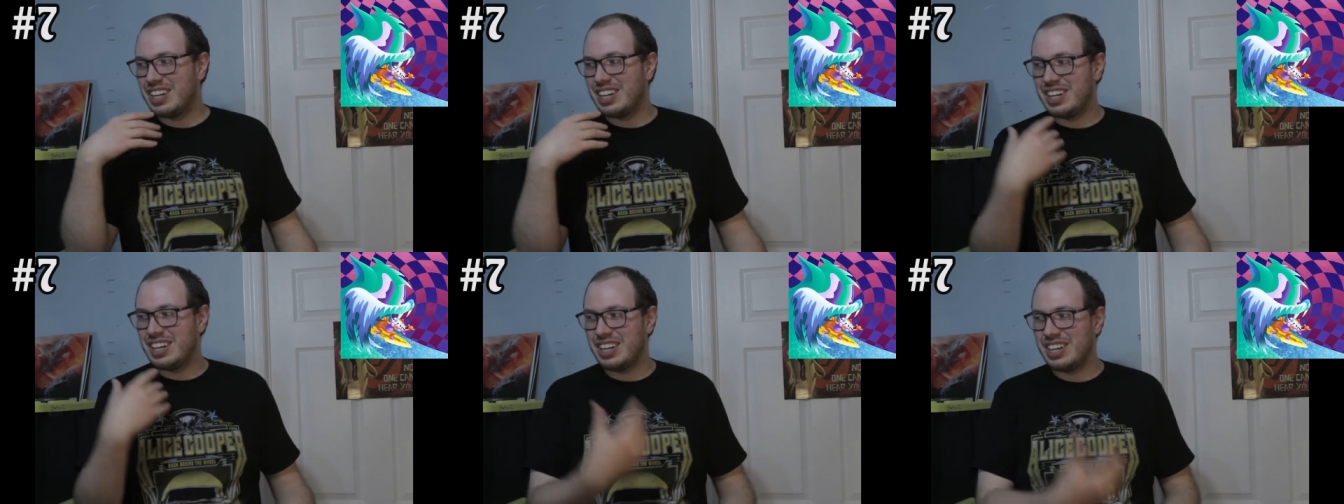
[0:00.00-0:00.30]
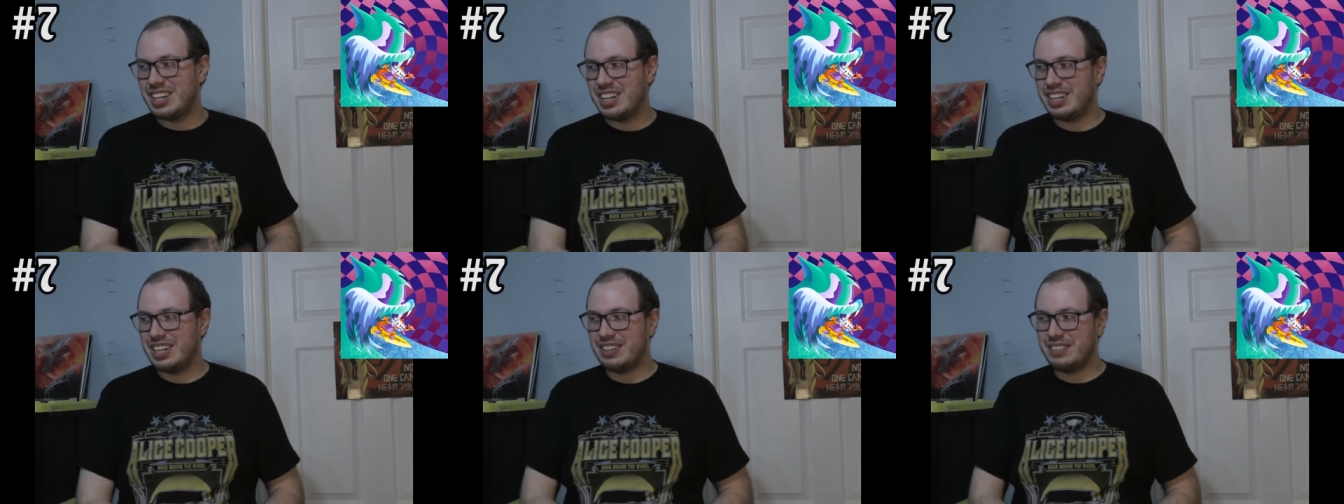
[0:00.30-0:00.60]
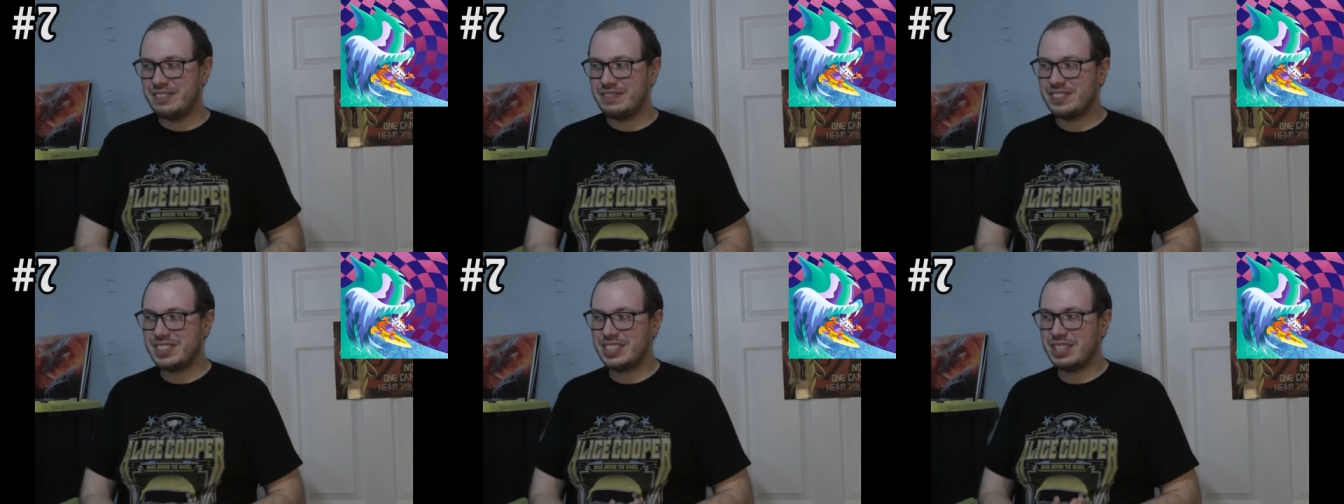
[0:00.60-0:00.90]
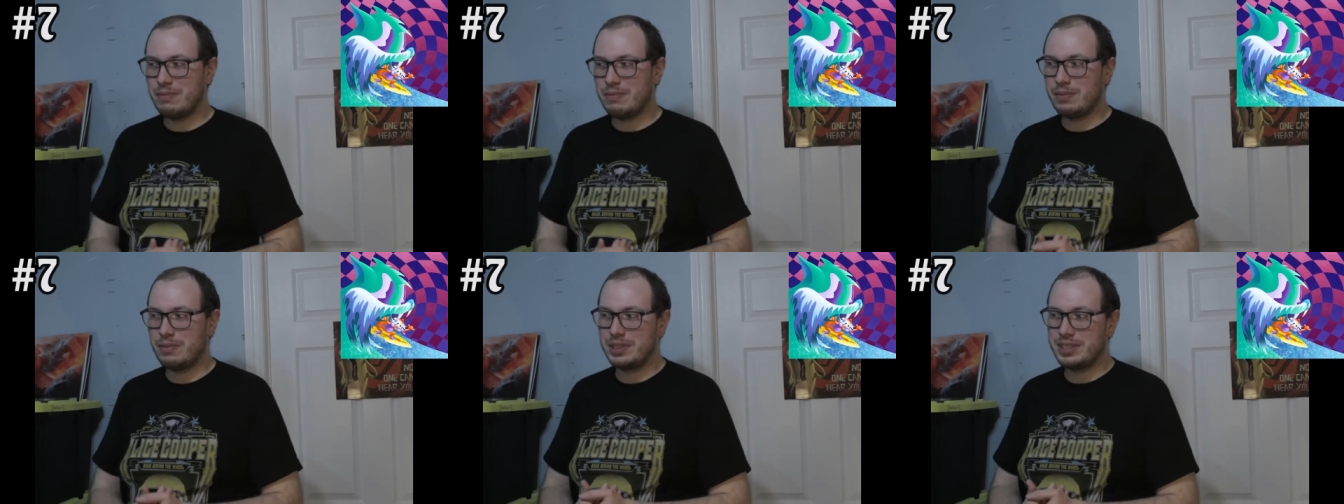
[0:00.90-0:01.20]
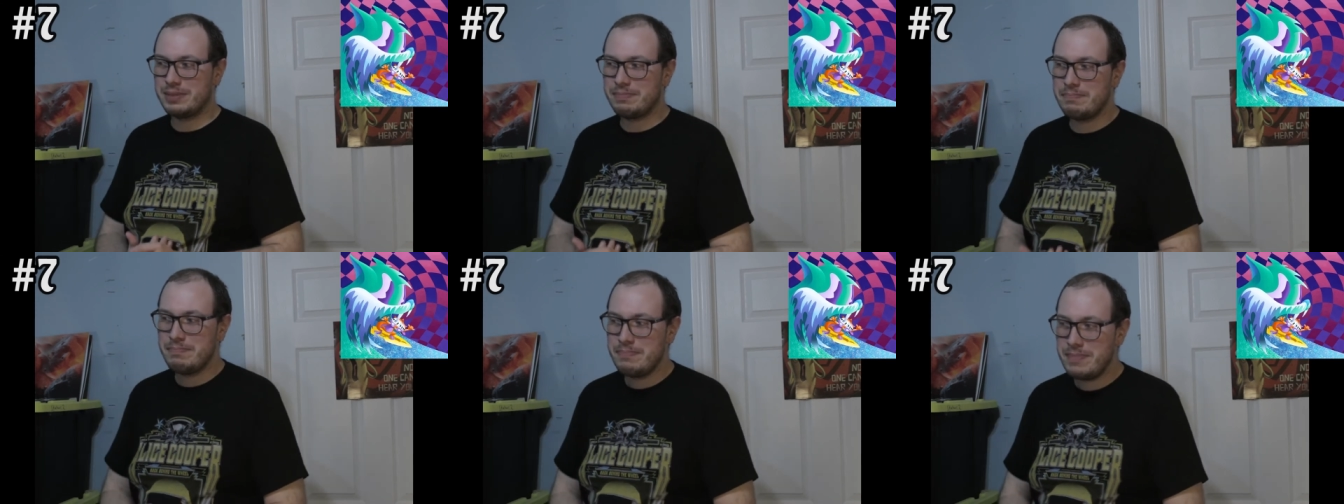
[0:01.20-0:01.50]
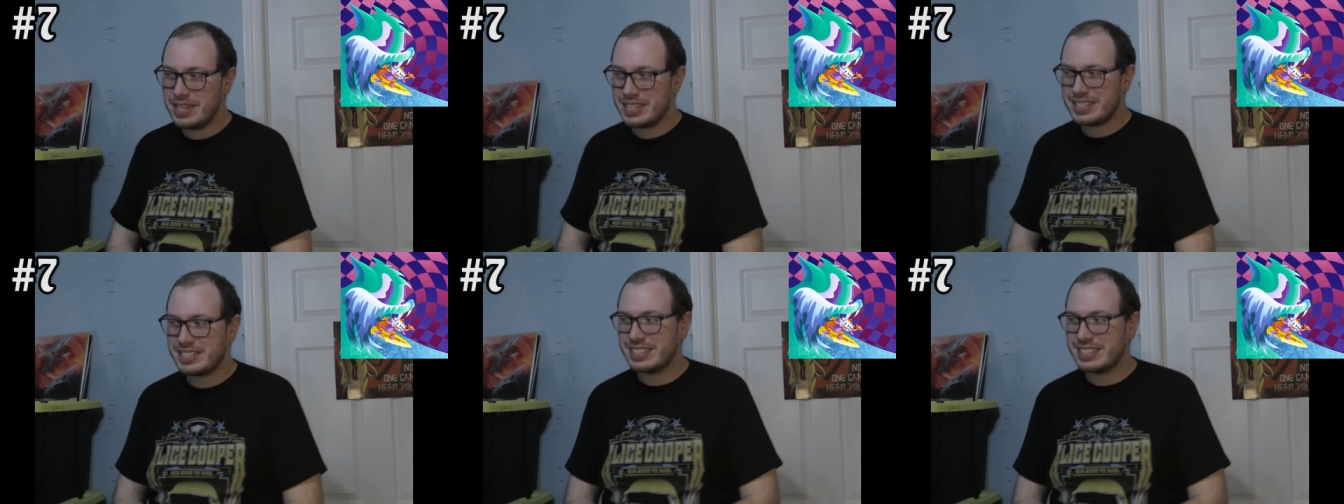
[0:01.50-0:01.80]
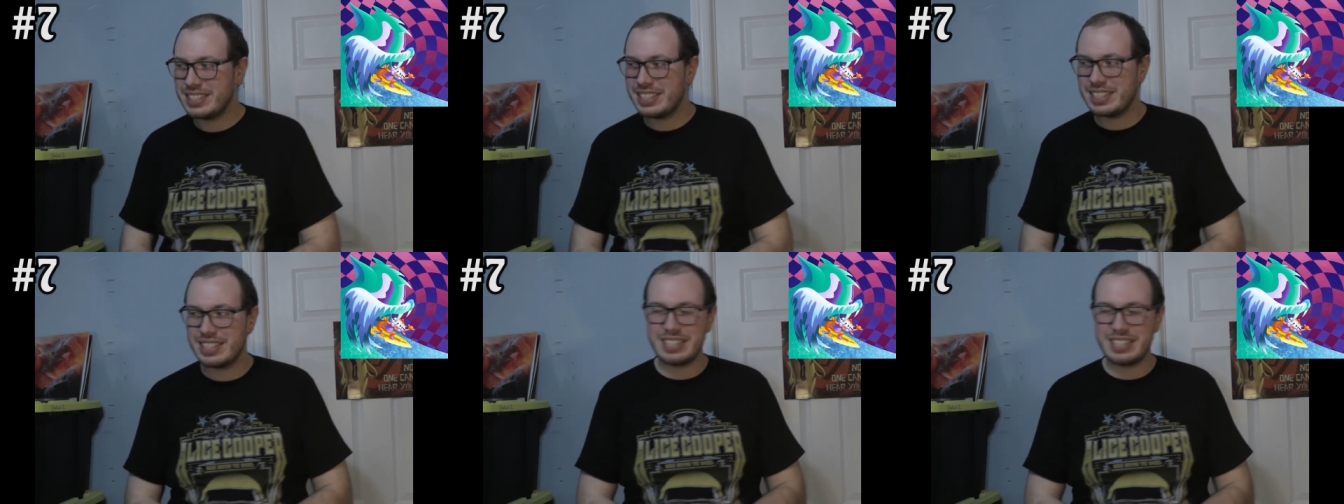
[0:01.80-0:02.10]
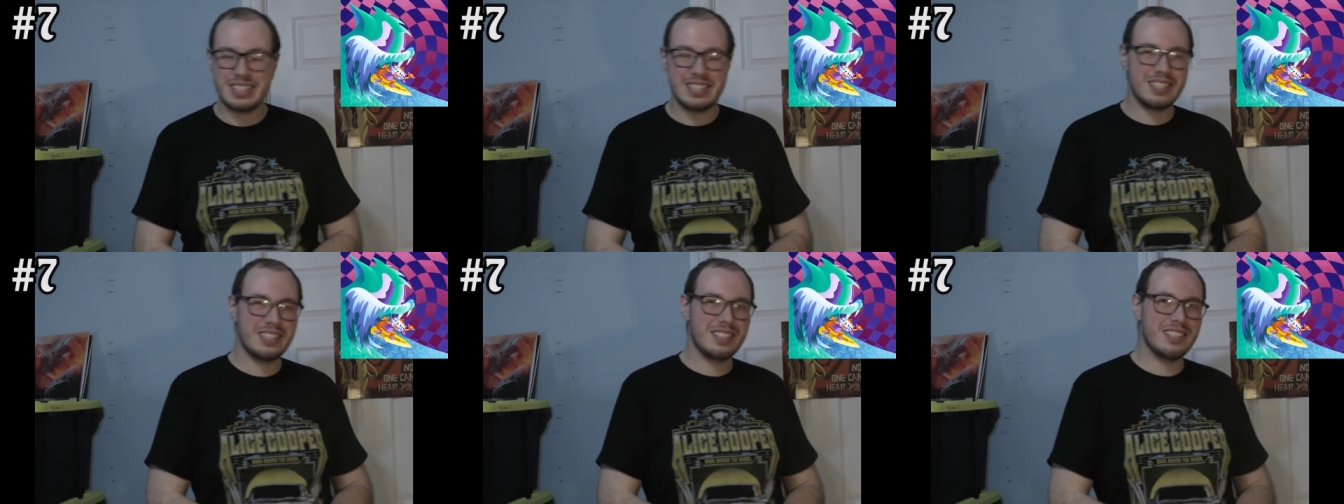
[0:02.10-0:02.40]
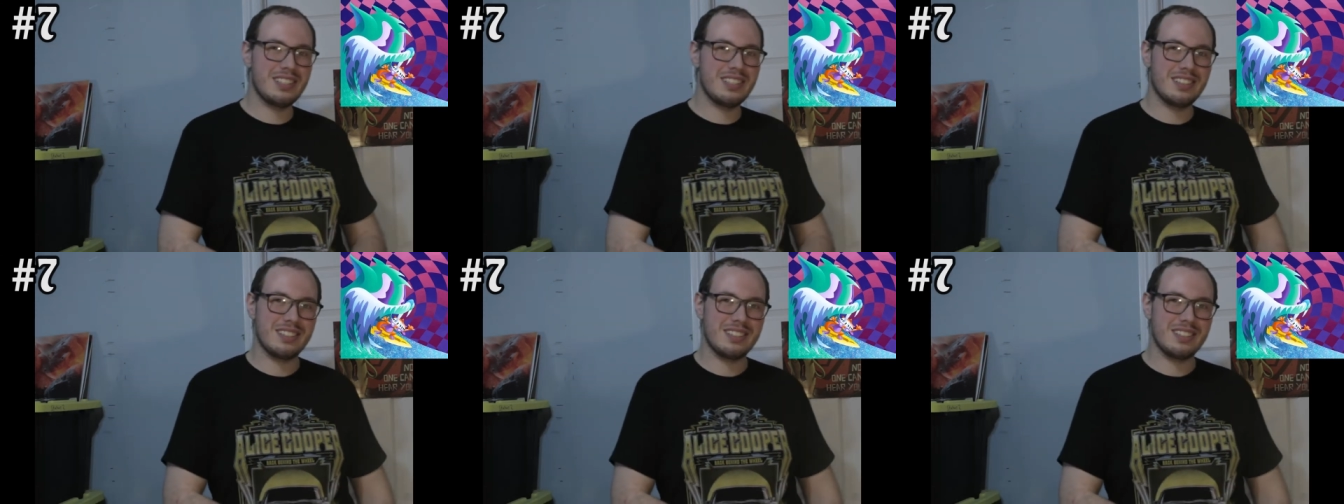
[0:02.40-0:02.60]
um, someone's missing,